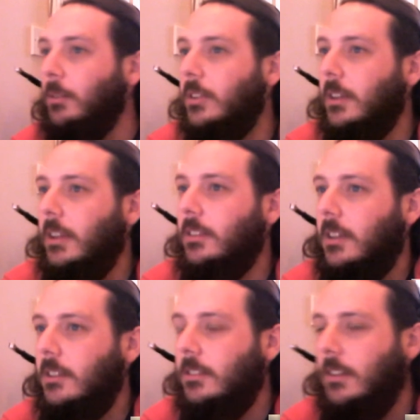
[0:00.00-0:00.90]
so
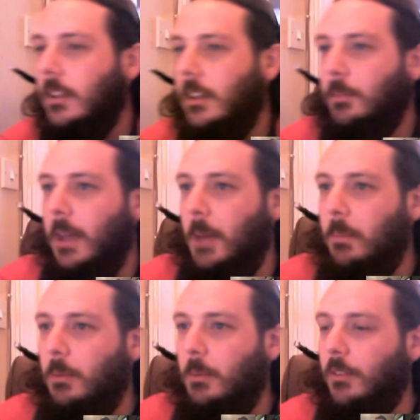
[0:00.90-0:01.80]
let's be
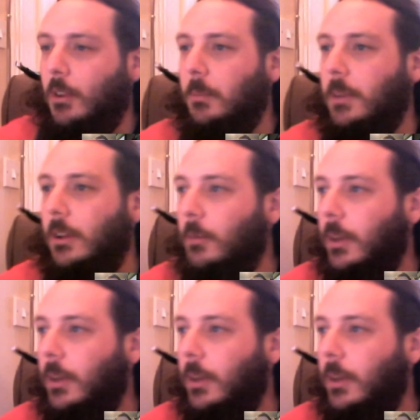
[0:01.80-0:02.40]
happy we've got him.